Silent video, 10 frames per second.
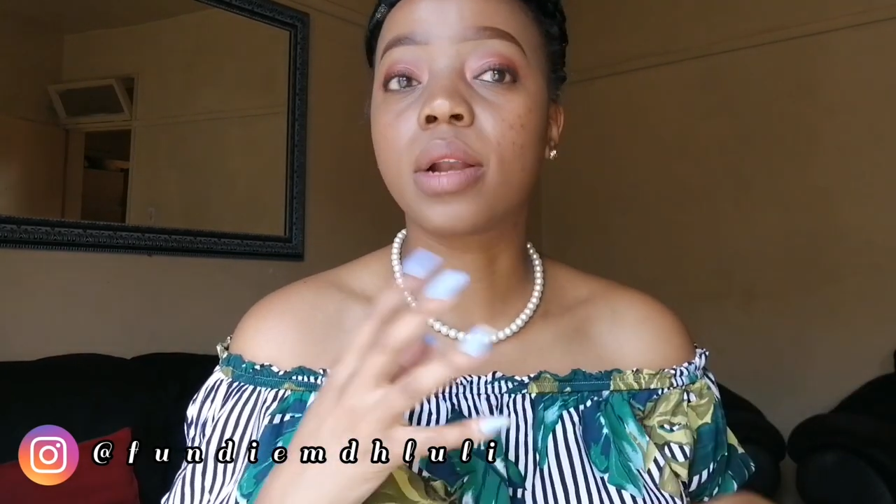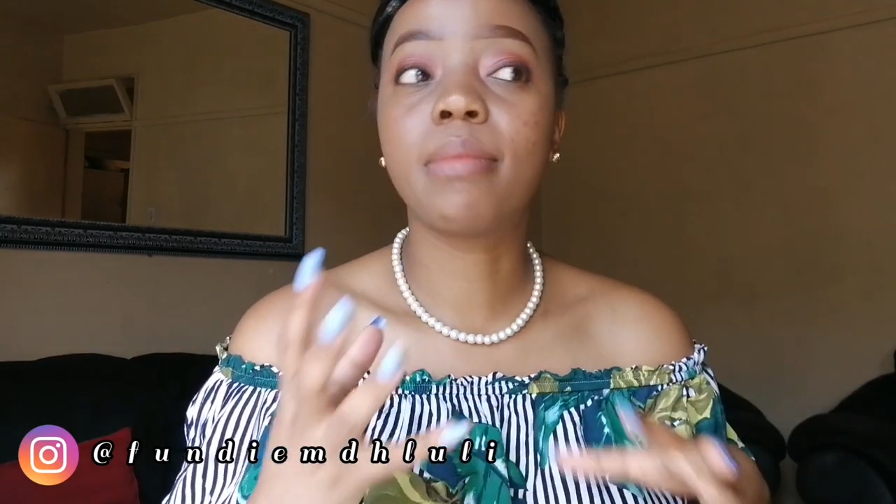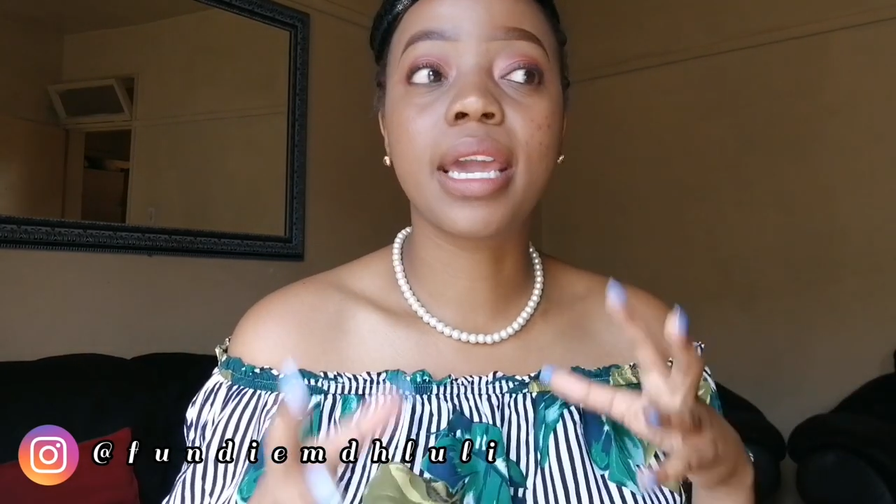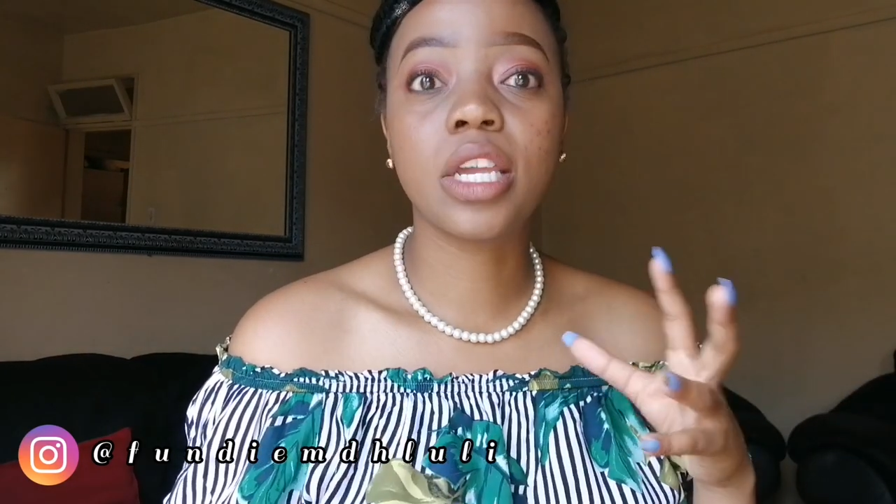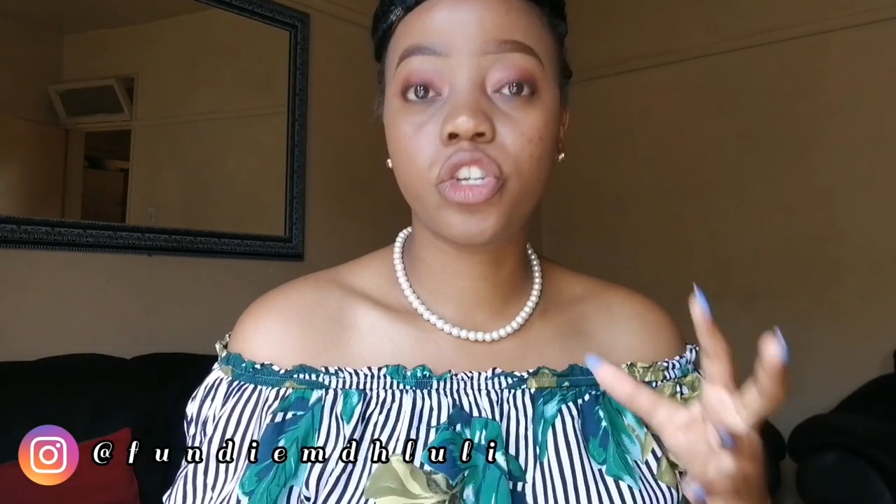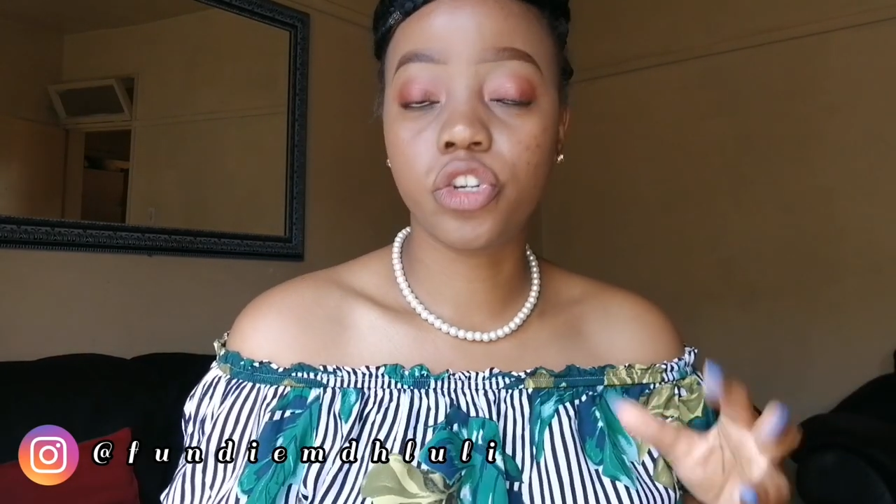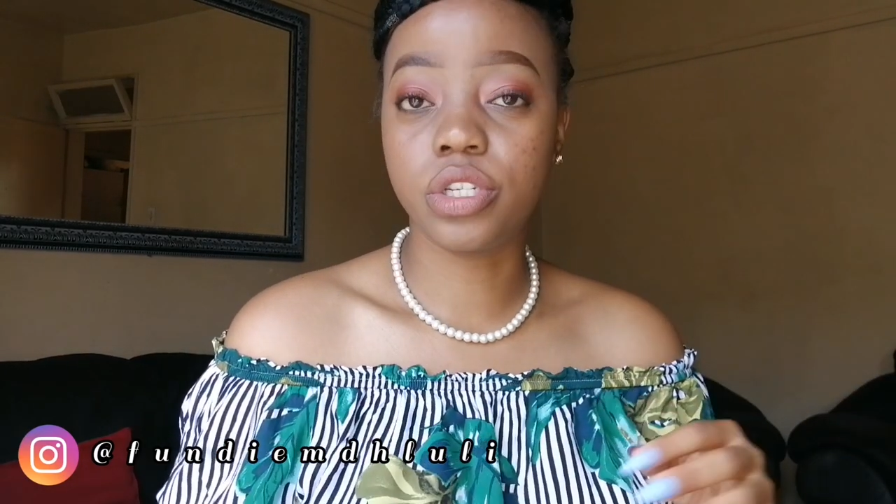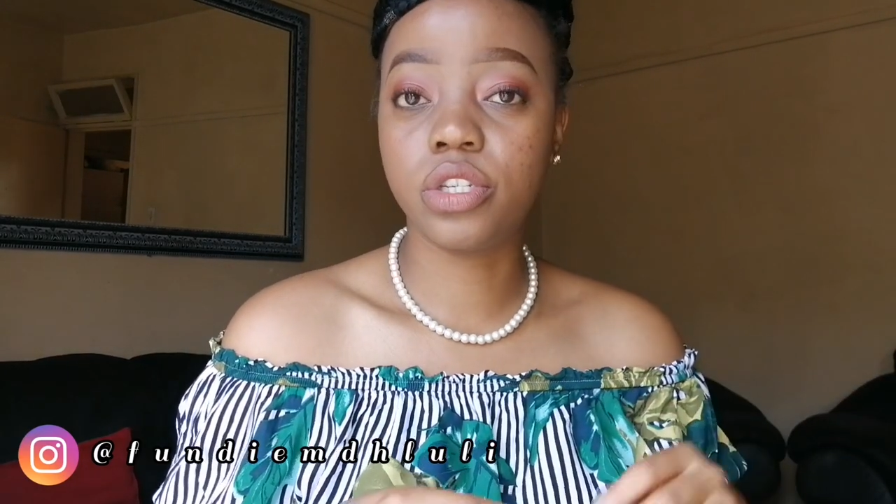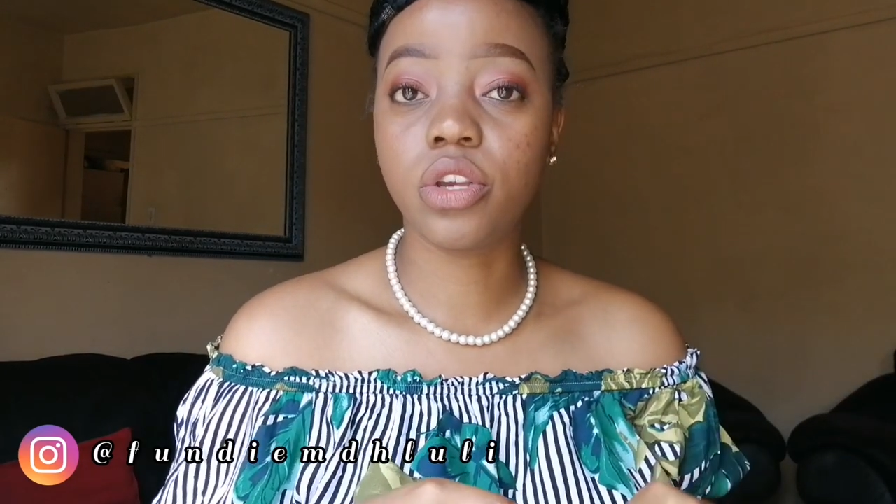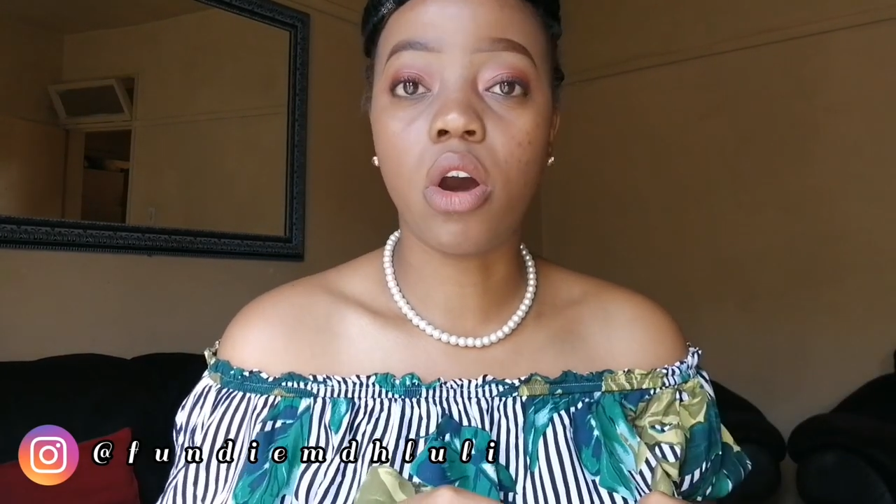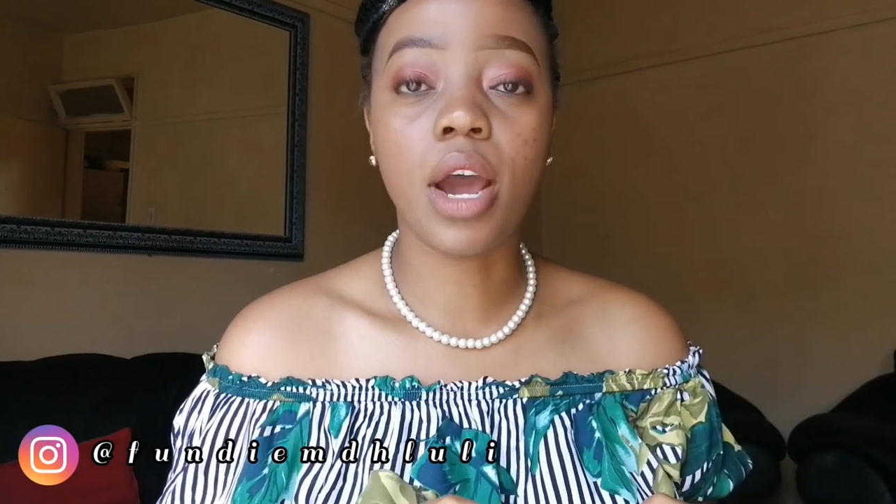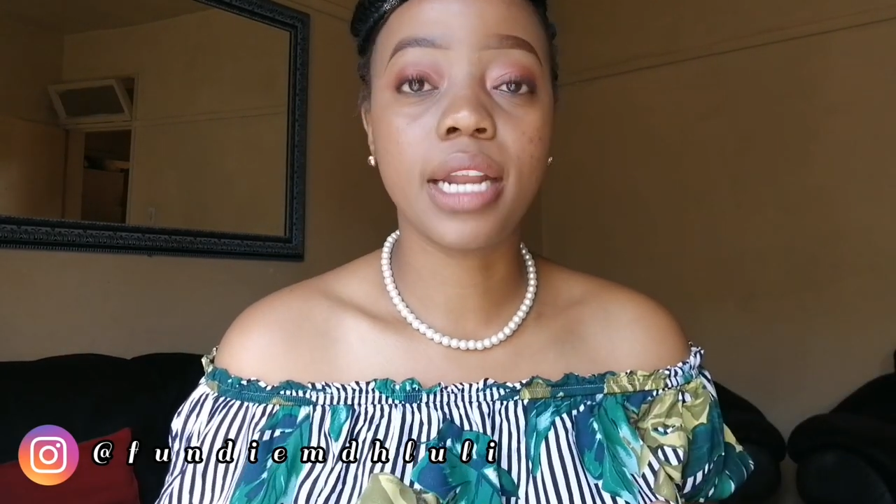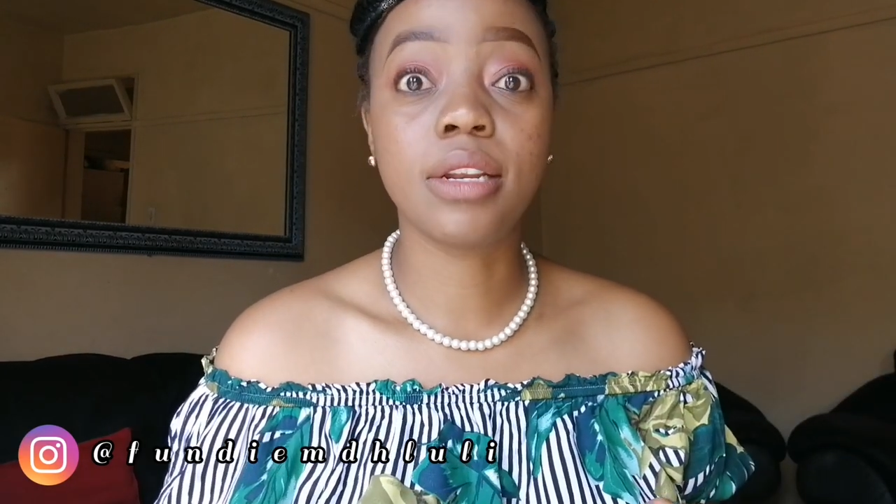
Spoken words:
what my interests are,